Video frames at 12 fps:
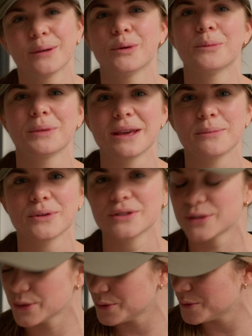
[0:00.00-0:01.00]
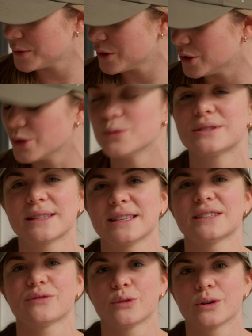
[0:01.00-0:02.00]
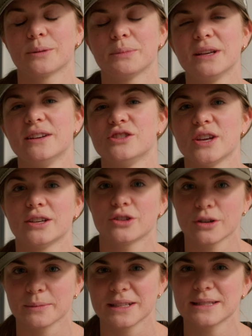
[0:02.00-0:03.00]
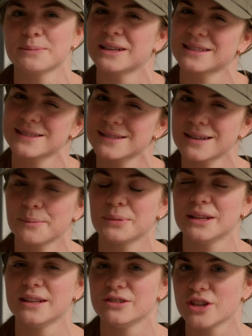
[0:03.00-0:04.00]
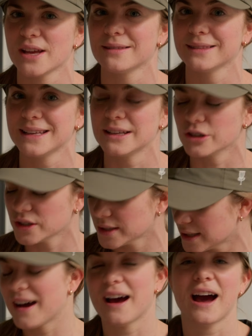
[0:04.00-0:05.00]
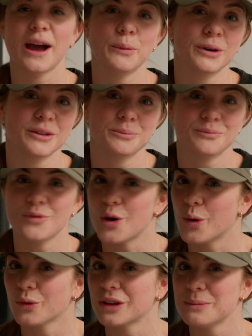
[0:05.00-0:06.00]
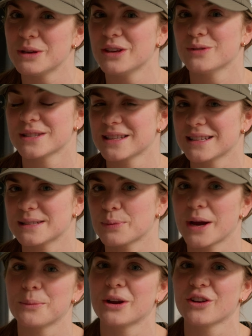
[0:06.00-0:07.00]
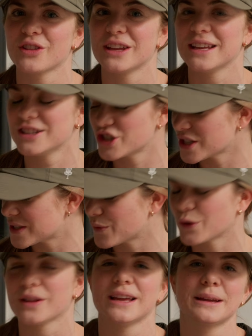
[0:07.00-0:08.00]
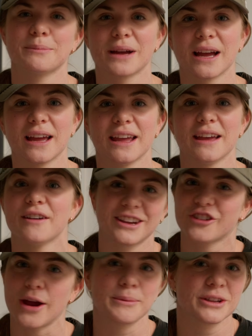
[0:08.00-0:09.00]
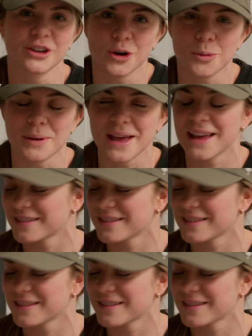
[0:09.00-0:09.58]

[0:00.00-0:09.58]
won't be able to use this for PDGA tournaments because it's not PDGA legal. I will only be using this primarily just for like my grab and go bag